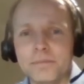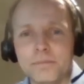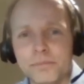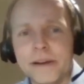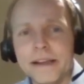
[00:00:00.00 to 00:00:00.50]

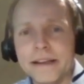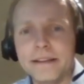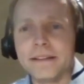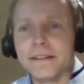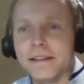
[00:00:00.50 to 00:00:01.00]
bring
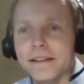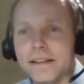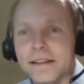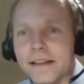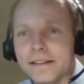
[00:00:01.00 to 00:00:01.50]
in
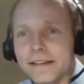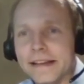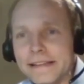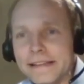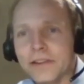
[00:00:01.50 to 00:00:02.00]
and
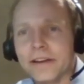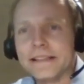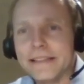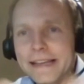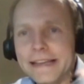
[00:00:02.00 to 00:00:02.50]

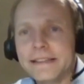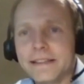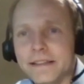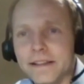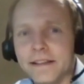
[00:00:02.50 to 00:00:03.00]
integrate it
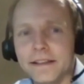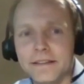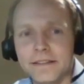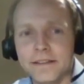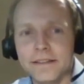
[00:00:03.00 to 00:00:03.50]
into the
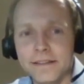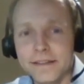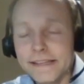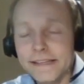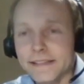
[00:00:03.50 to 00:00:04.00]

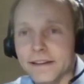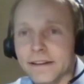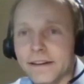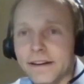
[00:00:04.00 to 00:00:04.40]
litter,